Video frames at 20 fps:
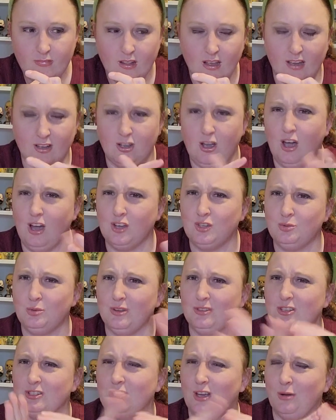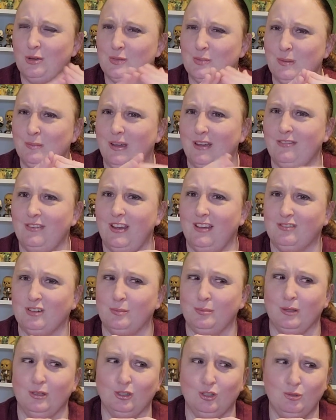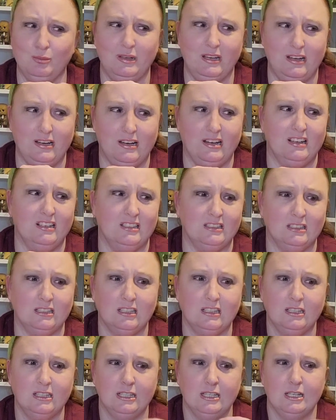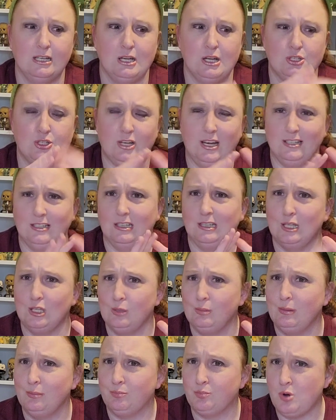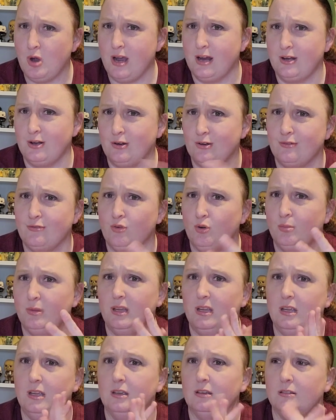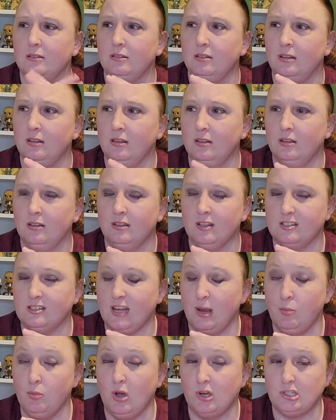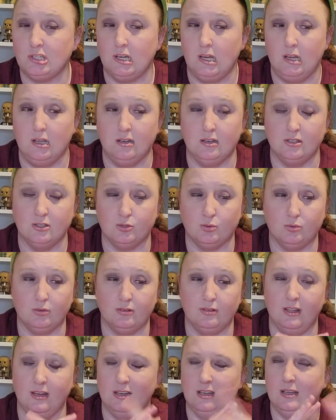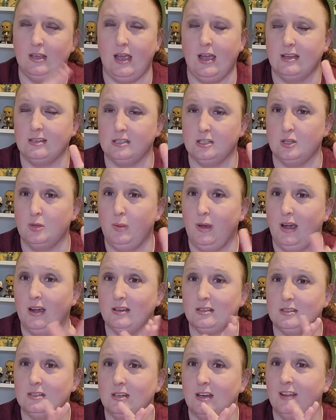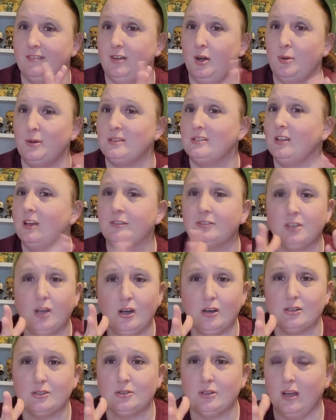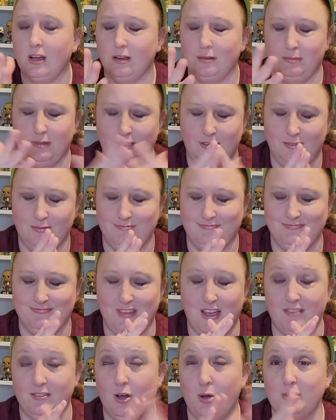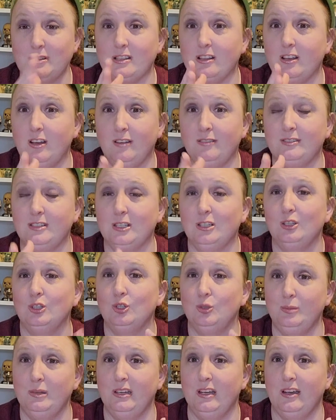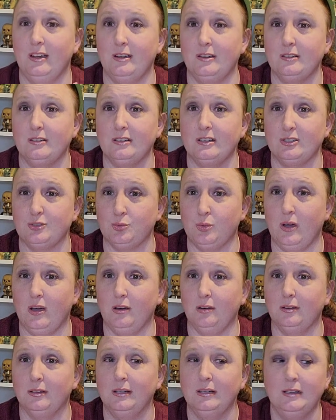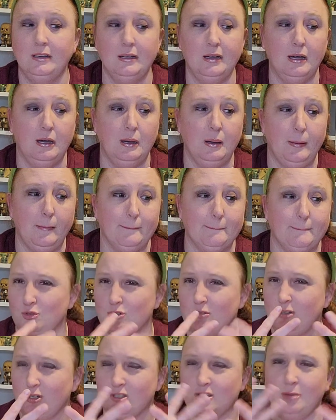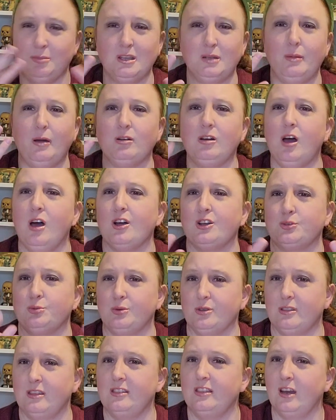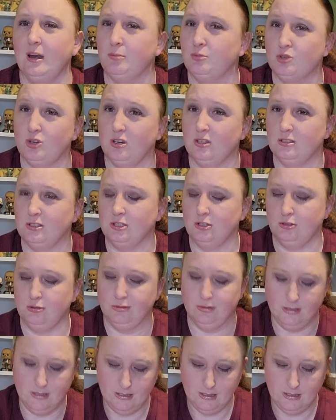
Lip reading: And Cogsworth has always been my favorite, but Lumiere shined a little bit brighter for me this time watching it than he has in the past. And I've always loved I've always loved Lumiere as well. There's something about Cogsworth that I'm drawn to.